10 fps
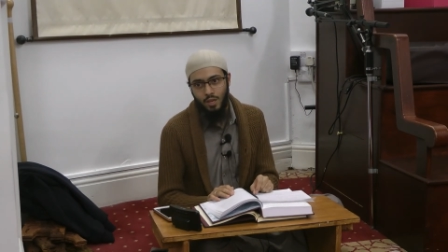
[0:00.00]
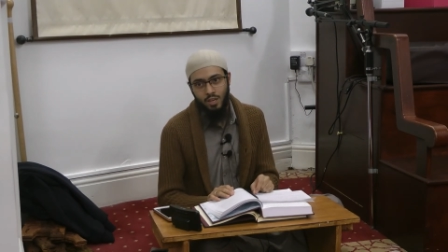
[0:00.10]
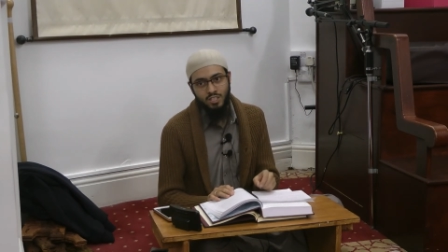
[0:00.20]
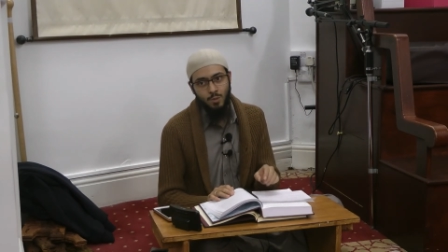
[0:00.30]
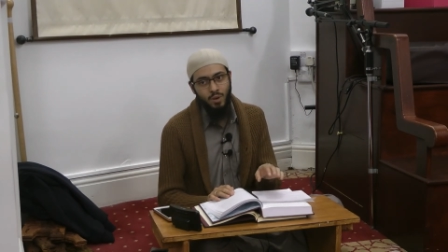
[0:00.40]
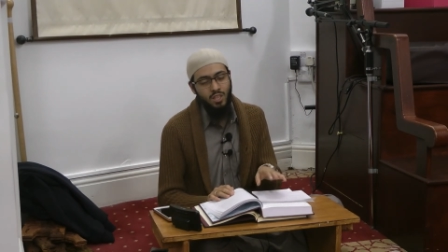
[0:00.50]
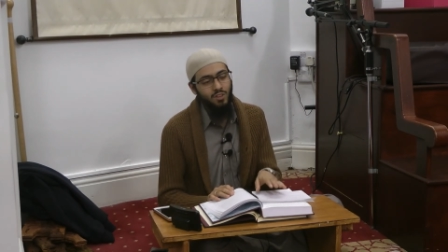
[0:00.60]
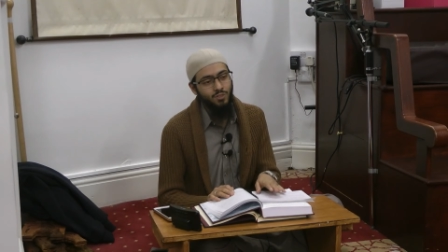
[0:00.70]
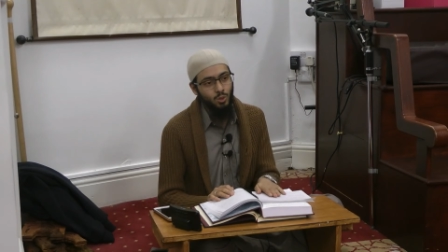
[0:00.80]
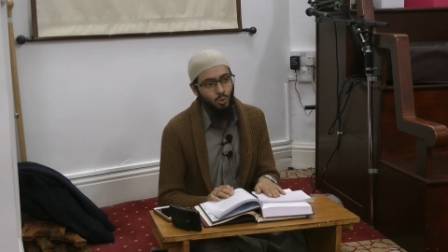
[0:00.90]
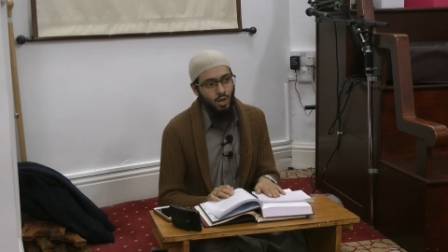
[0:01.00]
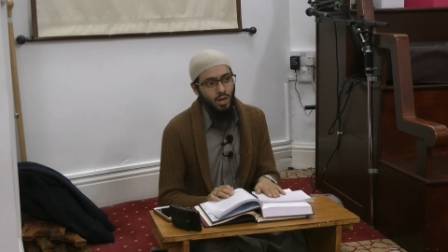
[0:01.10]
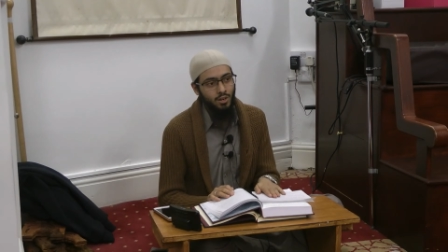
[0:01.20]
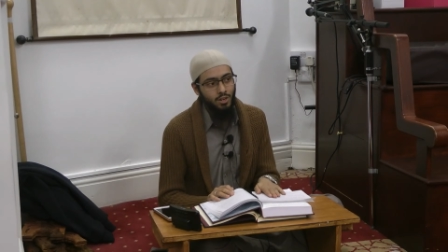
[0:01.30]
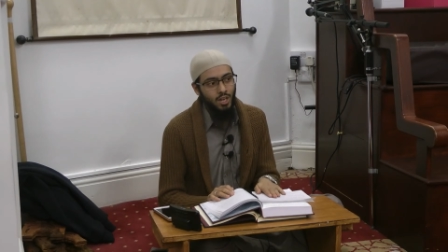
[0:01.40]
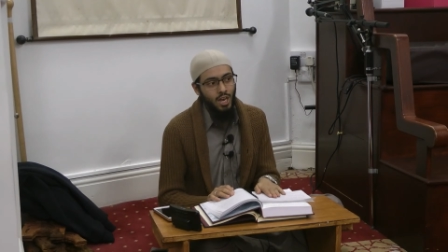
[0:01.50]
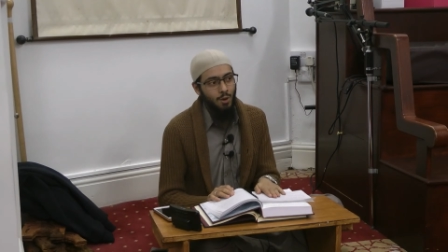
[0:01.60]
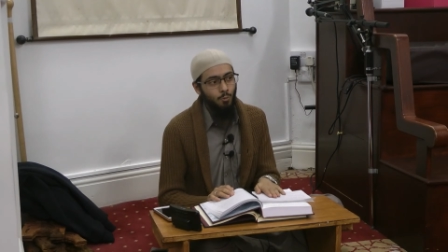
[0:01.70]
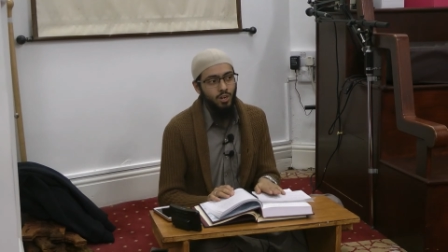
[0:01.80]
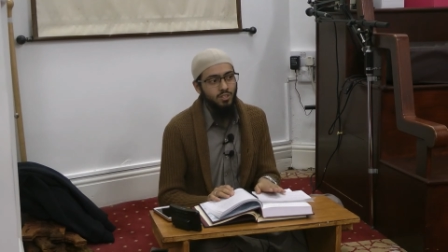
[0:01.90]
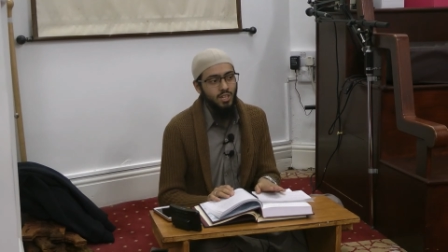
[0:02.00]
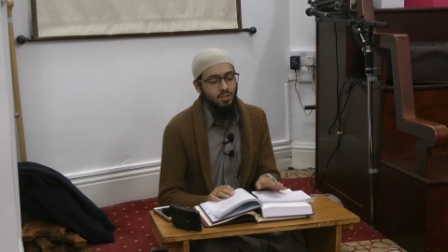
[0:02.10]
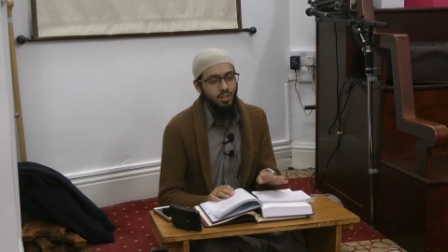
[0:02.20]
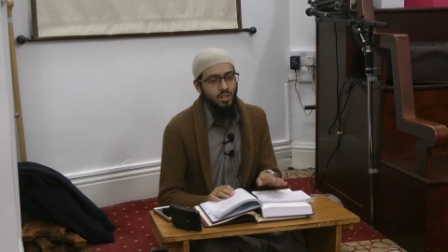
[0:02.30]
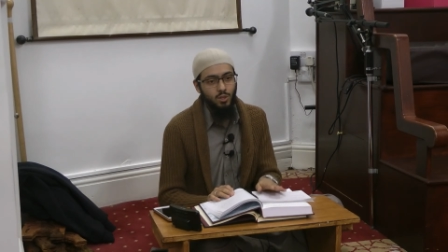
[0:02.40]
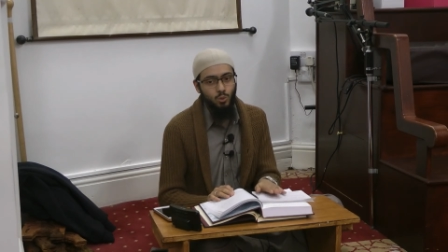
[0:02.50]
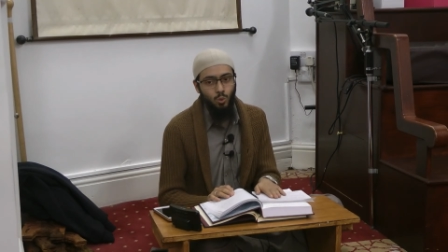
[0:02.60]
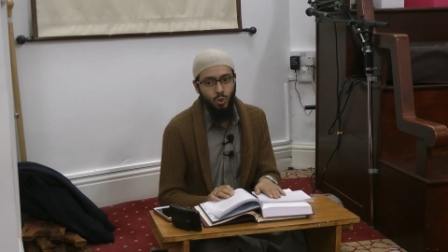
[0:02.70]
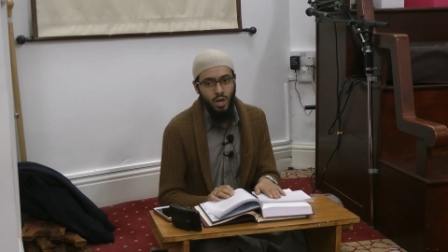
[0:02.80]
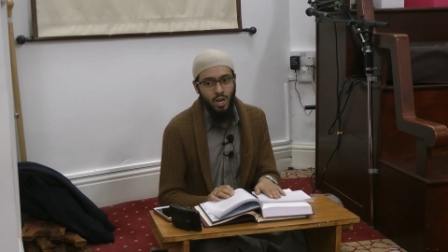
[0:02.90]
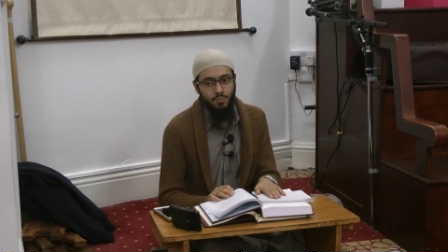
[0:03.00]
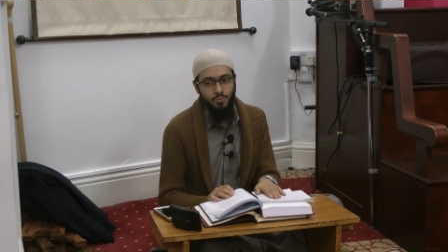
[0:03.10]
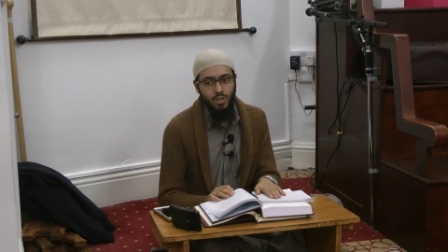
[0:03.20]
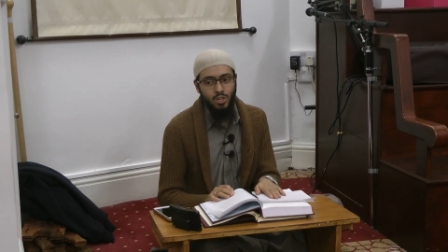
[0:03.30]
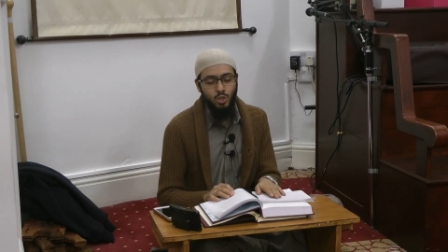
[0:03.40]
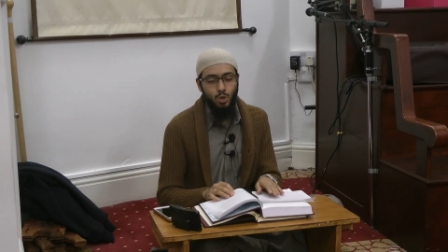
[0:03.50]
Is the path of the Qur'an. And what is that tariqatul Qur'an?